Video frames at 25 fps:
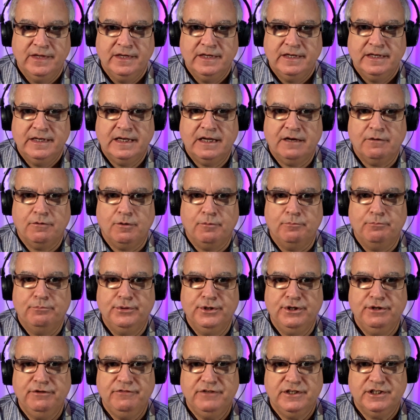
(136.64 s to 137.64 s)
Now, on
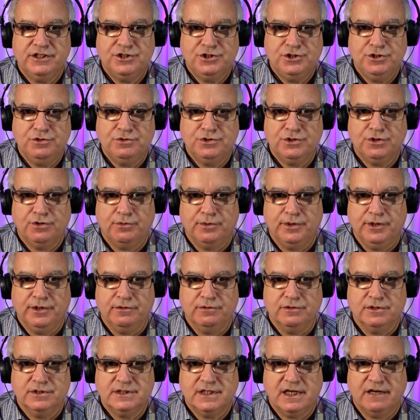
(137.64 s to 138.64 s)
previous
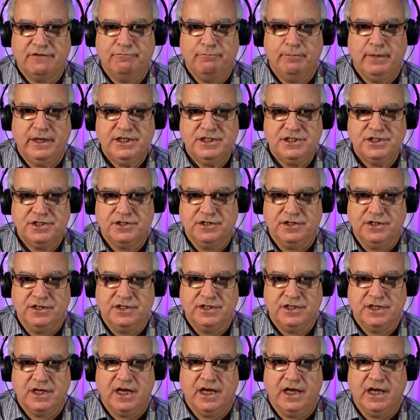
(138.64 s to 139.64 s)
tutorials, I've
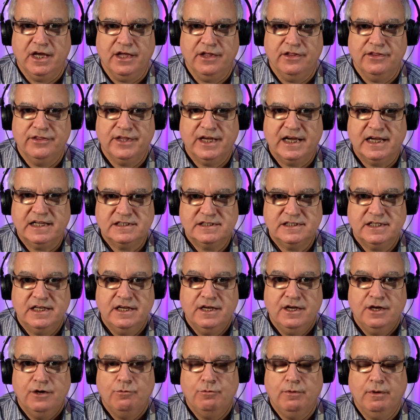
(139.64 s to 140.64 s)
mentioned that
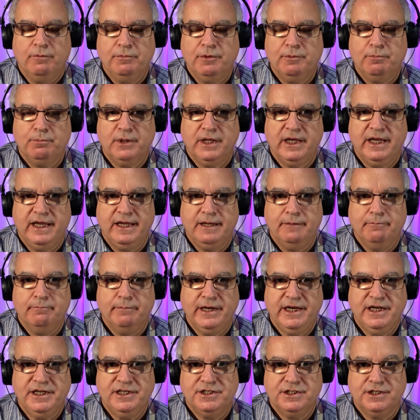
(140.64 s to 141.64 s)
when we're playing
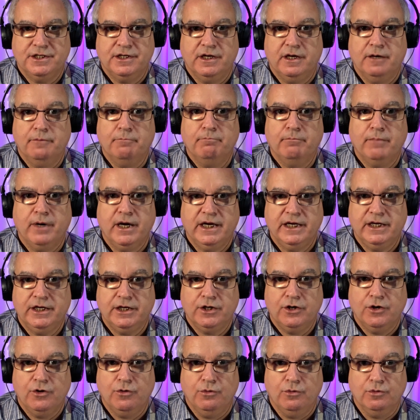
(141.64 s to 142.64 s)
major and minor
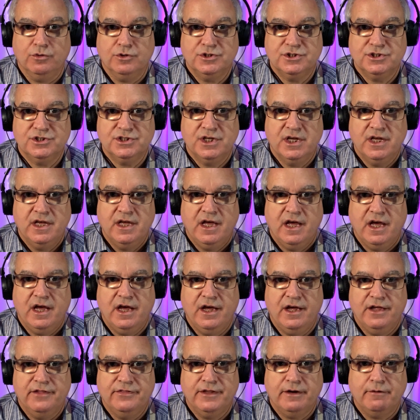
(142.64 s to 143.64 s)
chords,
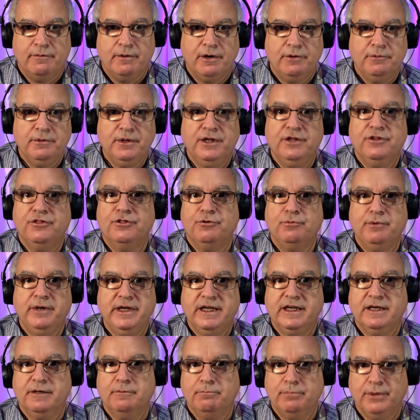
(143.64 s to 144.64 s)
there are only 3
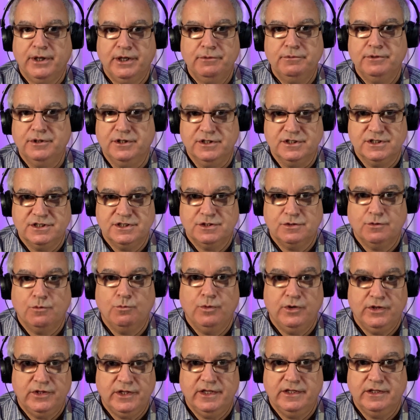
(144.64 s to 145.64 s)
components
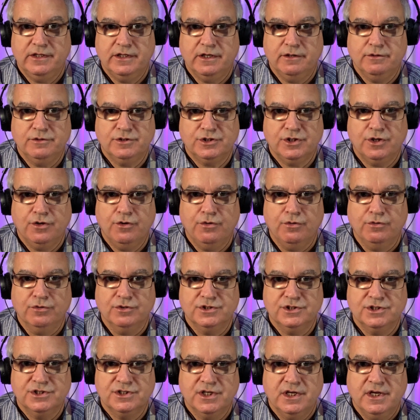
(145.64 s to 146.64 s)
within those
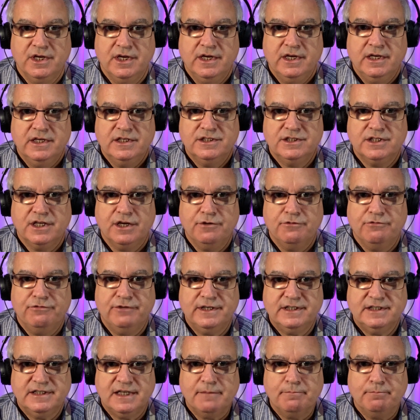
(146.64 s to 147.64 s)
chords. So, for
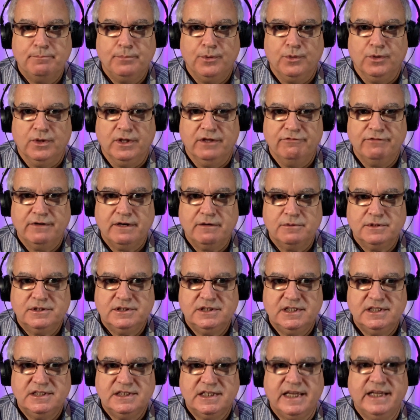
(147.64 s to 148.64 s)
example, if I was
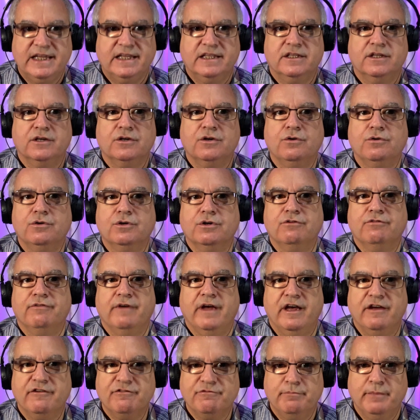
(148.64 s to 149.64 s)
to take the chord of
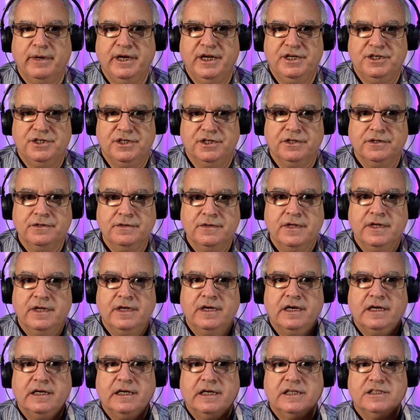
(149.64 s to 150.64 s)
F major
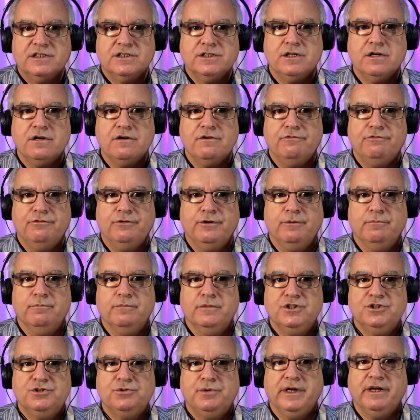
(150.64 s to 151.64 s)
and I start from
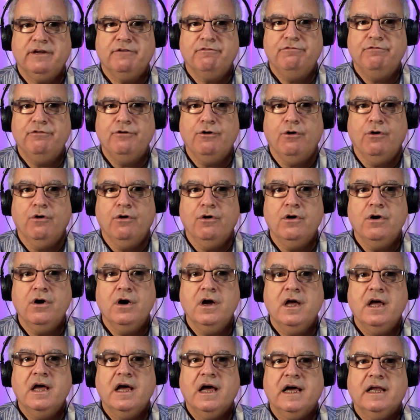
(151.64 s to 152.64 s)
string 4
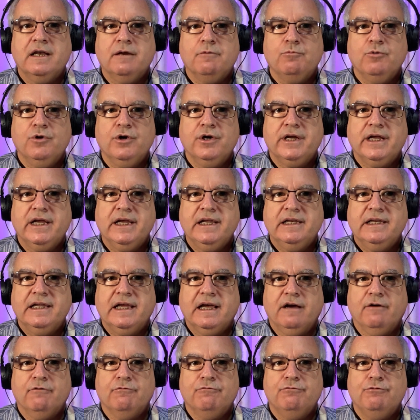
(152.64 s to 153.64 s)
and I'm working
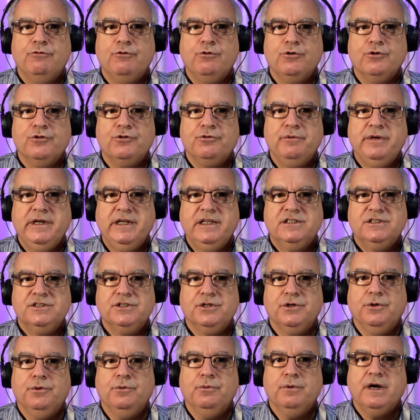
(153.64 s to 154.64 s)
down 4, 3,
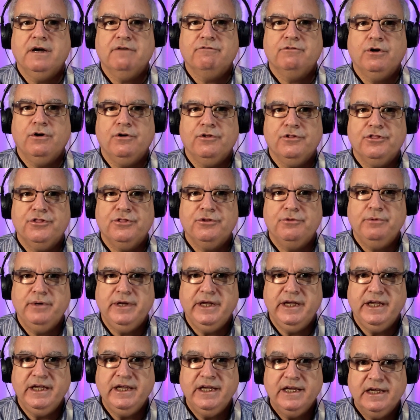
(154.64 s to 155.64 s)
2, I've got
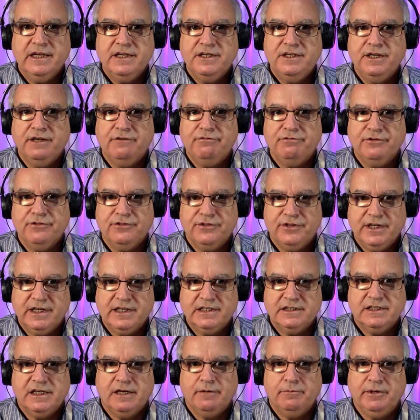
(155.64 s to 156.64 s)
3 different
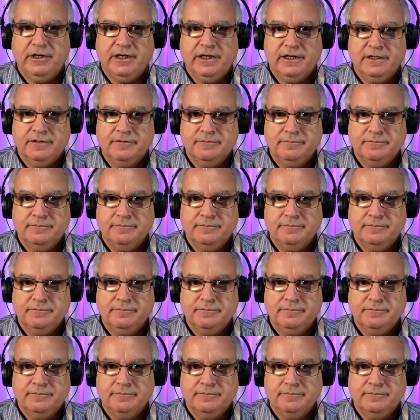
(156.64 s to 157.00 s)
things happening.